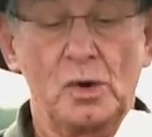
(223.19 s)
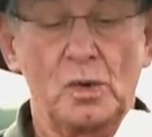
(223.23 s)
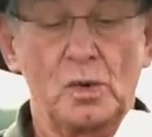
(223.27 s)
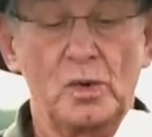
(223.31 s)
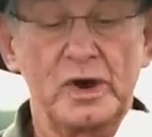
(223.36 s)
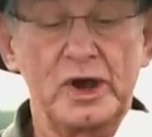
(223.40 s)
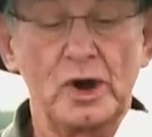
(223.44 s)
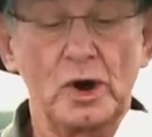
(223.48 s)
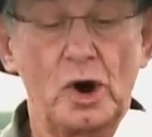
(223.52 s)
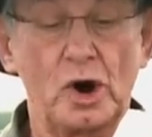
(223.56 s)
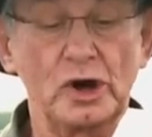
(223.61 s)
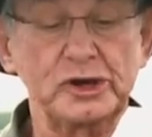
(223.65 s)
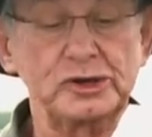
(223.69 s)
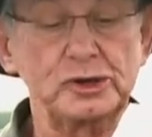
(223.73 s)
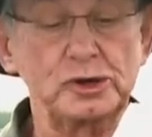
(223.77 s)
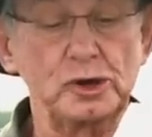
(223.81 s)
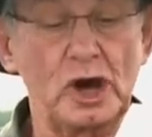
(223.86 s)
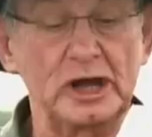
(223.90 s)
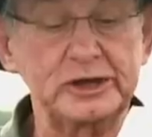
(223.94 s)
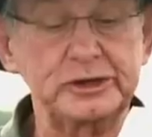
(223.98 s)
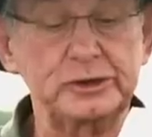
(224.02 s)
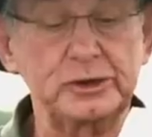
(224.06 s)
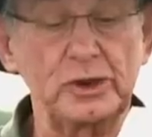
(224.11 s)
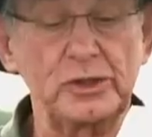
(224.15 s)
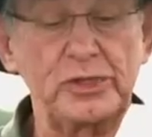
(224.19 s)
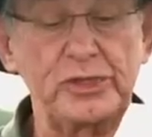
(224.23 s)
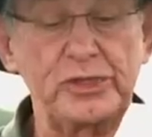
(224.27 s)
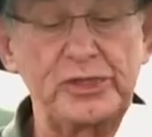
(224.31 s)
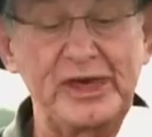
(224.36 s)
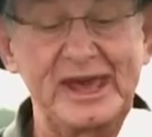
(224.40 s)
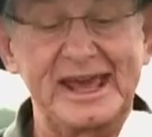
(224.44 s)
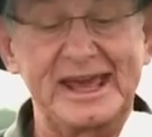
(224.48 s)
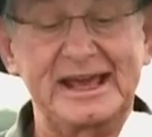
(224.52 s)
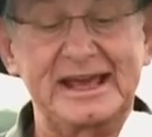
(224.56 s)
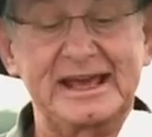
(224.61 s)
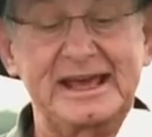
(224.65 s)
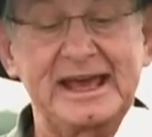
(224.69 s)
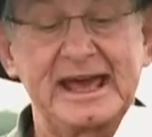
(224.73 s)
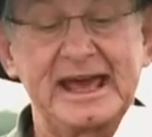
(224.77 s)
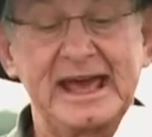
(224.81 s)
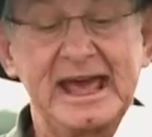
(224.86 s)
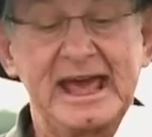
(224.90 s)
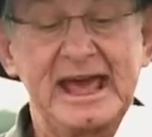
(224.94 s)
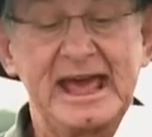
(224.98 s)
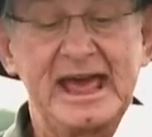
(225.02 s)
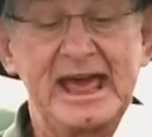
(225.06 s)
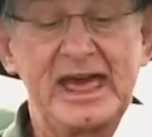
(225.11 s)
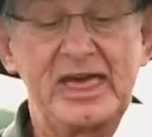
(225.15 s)
we ought not to think
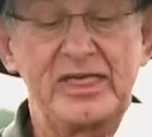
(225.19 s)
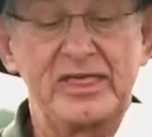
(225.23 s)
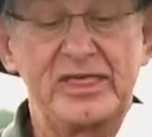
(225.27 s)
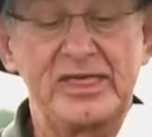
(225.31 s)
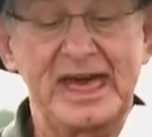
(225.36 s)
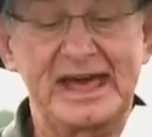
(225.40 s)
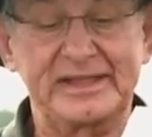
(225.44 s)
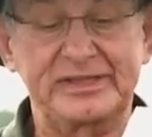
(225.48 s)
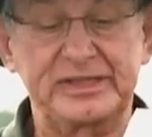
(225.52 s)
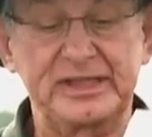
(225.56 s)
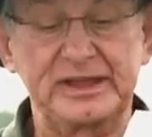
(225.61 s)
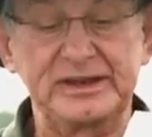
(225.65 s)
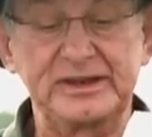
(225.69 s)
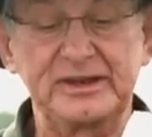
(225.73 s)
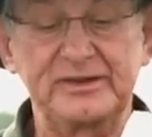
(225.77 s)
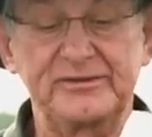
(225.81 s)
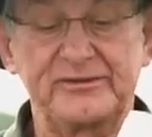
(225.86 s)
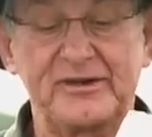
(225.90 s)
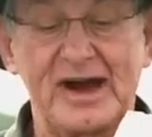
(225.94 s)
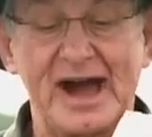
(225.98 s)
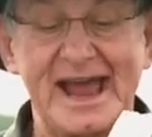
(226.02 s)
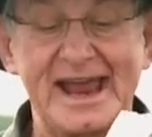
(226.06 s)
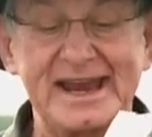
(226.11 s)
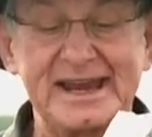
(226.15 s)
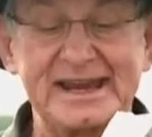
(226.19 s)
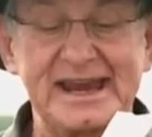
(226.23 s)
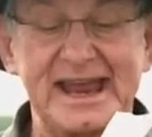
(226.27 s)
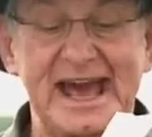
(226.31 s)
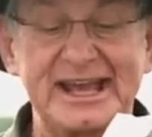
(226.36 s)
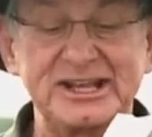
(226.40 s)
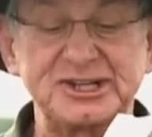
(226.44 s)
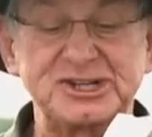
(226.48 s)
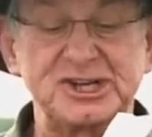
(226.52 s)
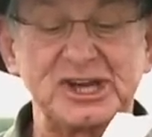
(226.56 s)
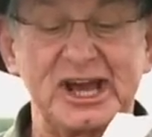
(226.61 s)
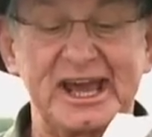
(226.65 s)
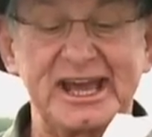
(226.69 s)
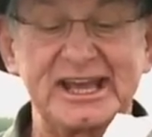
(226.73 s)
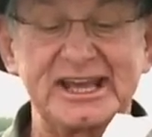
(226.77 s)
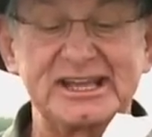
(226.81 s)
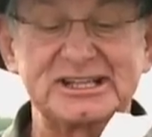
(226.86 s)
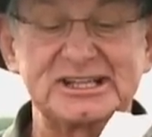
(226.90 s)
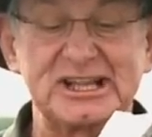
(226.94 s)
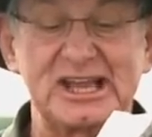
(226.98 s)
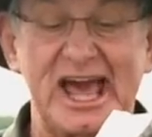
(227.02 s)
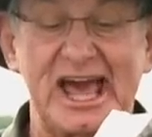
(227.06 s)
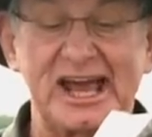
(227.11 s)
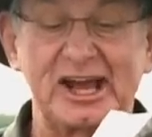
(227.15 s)
that the divine nature
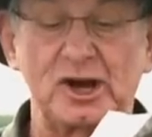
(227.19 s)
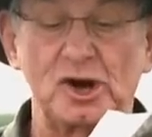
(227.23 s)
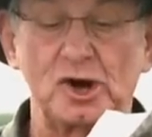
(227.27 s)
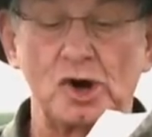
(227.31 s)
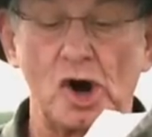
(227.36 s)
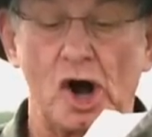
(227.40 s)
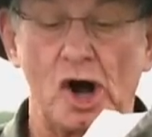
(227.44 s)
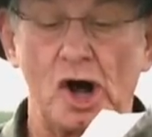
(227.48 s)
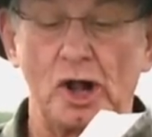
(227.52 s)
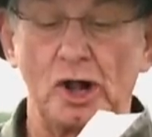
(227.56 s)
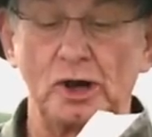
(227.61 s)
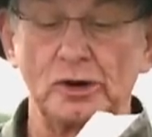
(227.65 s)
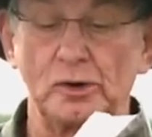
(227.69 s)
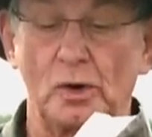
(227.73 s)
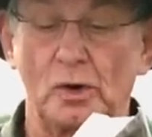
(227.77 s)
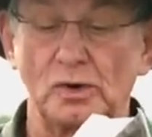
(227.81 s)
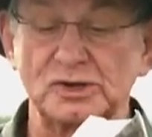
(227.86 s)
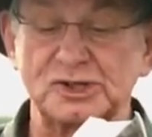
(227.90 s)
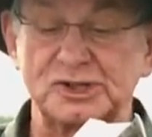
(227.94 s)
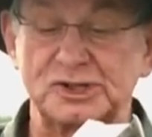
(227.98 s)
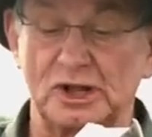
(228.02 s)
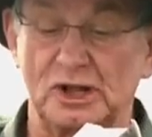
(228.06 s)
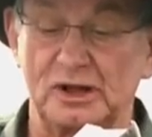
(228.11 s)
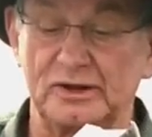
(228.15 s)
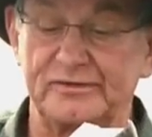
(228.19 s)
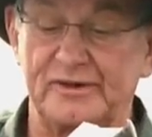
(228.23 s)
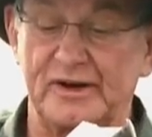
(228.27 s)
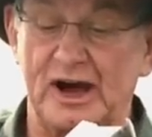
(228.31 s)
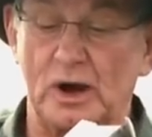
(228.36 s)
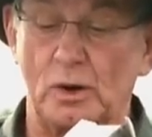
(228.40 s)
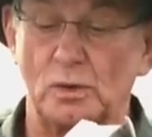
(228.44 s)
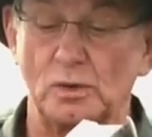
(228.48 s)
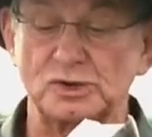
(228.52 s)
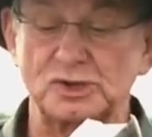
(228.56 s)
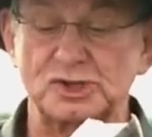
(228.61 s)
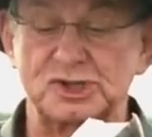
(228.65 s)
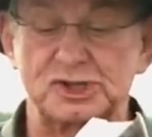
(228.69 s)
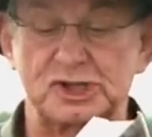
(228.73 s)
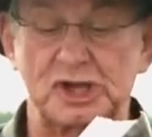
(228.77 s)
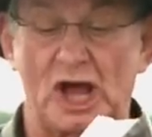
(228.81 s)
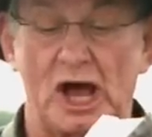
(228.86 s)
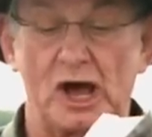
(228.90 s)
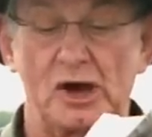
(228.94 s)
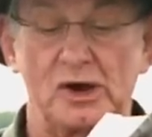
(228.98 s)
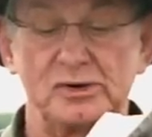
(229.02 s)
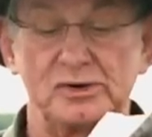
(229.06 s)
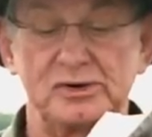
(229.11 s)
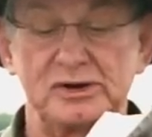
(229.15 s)
is like gold or silver or
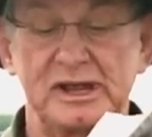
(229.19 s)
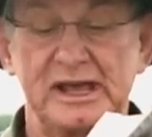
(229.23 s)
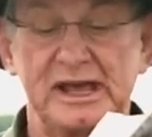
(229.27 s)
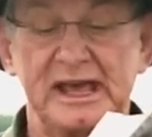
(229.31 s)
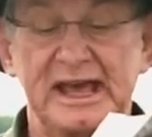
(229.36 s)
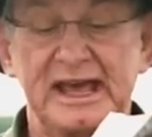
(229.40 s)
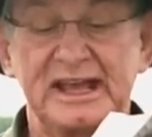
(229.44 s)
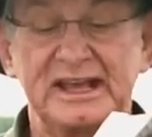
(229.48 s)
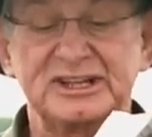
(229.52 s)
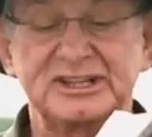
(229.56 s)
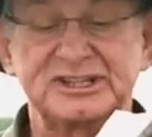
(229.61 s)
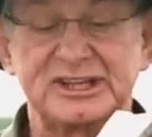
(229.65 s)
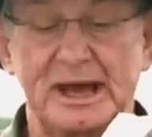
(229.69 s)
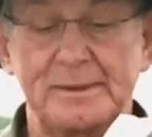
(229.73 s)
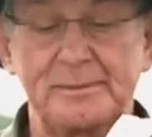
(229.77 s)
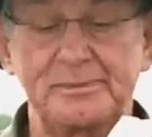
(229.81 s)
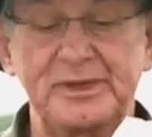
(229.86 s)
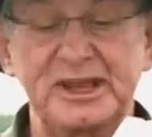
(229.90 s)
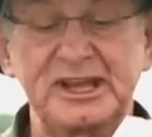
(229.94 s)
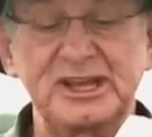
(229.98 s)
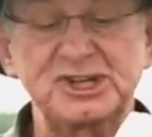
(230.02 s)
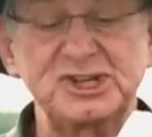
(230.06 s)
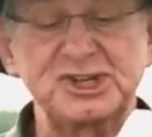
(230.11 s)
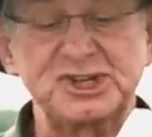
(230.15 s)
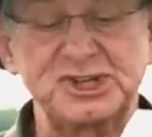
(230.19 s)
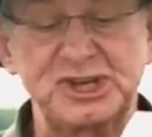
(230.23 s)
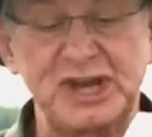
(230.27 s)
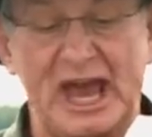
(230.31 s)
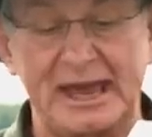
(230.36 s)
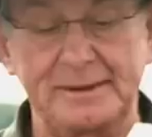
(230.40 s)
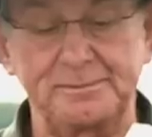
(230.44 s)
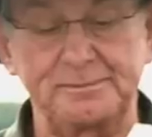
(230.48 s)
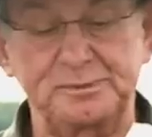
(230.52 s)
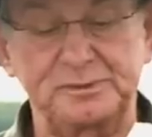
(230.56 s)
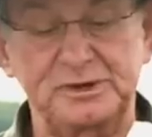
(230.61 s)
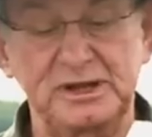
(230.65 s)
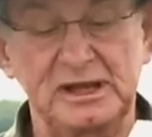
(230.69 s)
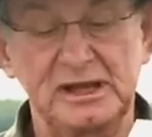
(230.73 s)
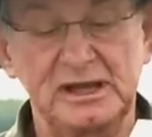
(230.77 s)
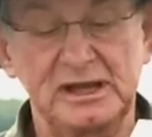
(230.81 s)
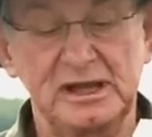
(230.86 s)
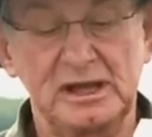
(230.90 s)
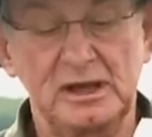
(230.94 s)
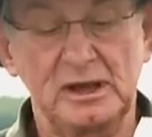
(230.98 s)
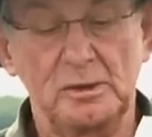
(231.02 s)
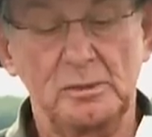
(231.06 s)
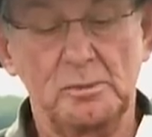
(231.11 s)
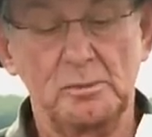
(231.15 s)
stone, something shaped
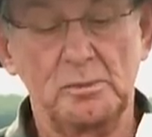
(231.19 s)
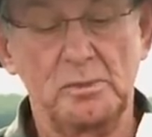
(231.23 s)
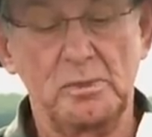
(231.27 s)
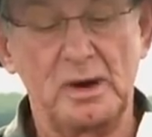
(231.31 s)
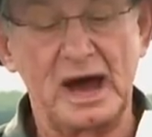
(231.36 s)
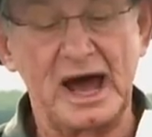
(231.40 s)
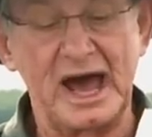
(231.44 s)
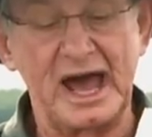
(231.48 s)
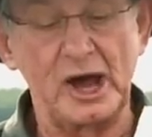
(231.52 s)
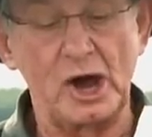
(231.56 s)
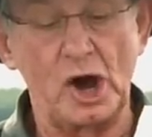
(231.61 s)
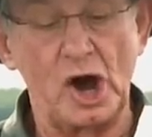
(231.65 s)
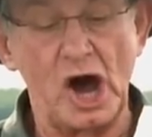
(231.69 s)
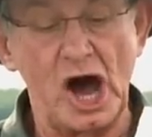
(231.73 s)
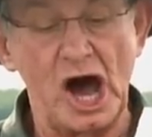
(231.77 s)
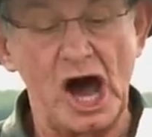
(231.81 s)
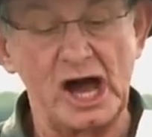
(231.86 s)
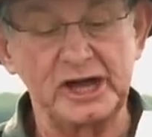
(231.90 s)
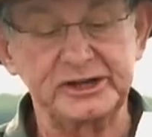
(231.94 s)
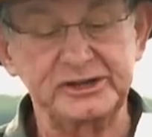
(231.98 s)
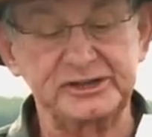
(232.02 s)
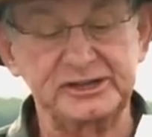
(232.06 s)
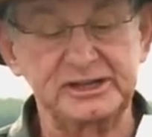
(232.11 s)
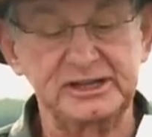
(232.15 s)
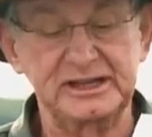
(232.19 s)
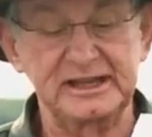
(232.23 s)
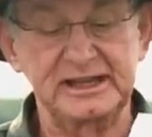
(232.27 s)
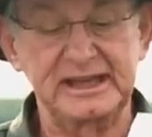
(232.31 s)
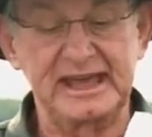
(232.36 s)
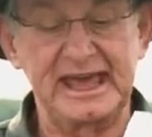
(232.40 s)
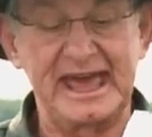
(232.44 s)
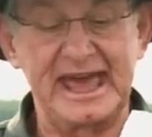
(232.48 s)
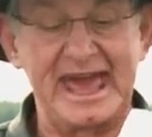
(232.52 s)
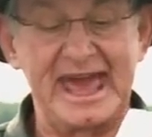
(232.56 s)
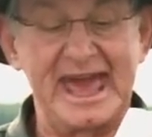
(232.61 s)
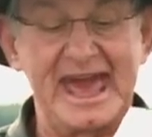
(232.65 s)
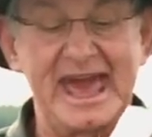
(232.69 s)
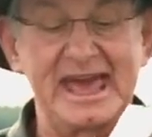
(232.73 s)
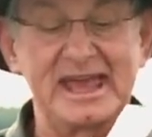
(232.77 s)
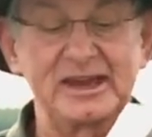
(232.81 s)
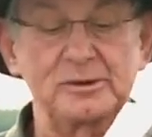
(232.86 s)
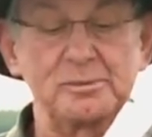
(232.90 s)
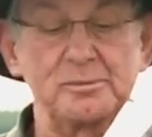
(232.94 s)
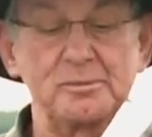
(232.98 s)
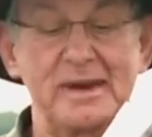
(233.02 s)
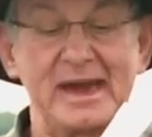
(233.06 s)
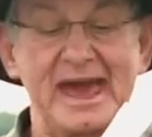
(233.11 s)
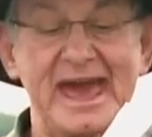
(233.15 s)
by art
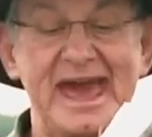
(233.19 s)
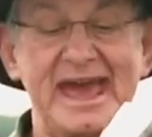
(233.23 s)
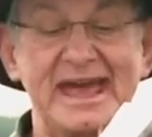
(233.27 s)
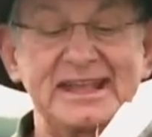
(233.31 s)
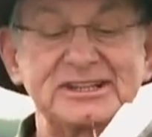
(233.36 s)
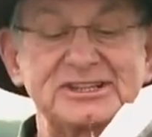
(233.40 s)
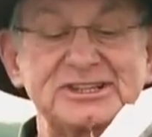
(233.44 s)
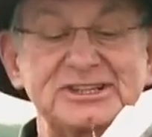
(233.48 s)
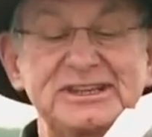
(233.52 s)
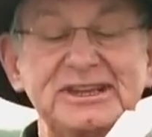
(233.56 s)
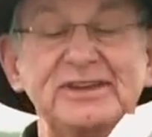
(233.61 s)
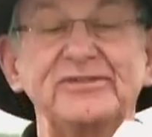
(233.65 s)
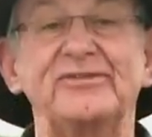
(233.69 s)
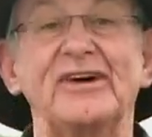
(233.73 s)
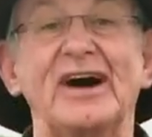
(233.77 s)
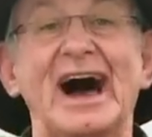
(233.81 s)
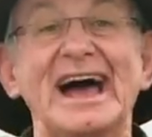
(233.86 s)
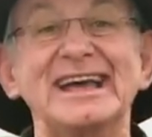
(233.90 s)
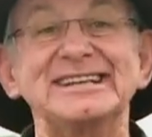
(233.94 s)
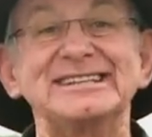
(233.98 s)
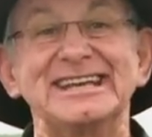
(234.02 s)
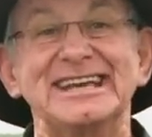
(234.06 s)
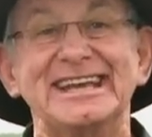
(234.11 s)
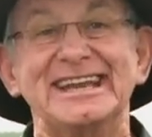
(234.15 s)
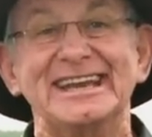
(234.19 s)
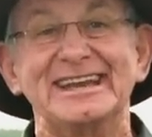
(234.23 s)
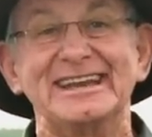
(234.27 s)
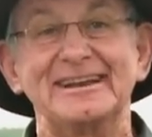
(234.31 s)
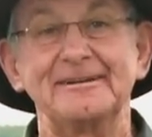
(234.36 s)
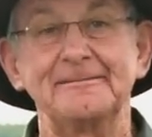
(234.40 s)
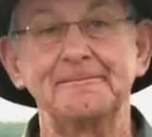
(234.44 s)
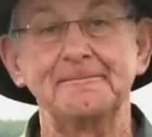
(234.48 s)
and man's devising.